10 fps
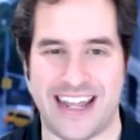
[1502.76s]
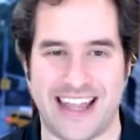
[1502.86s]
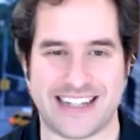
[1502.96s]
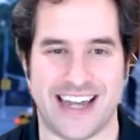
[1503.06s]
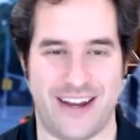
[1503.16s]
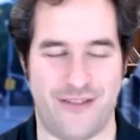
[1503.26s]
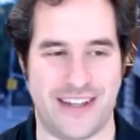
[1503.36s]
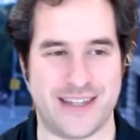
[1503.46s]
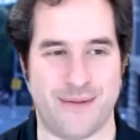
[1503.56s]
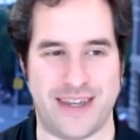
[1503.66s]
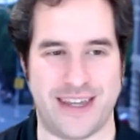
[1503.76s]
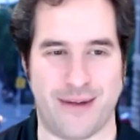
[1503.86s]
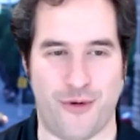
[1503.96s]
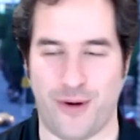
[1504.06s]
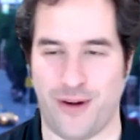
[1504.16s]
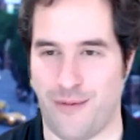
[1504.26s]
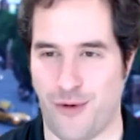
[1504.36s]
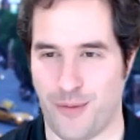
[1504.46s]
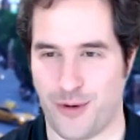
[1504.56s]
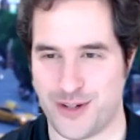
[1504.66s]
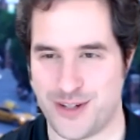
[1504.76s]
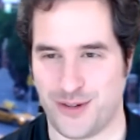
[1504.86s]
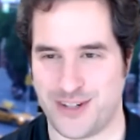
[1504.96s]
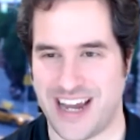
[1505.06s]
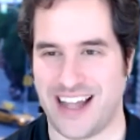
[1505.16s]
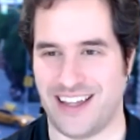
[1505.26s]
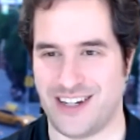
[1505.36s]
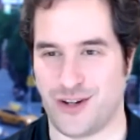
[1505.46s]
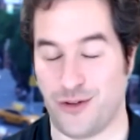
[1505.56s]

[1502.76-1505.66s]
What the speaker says: that's kind of ends up being a more personal challenge,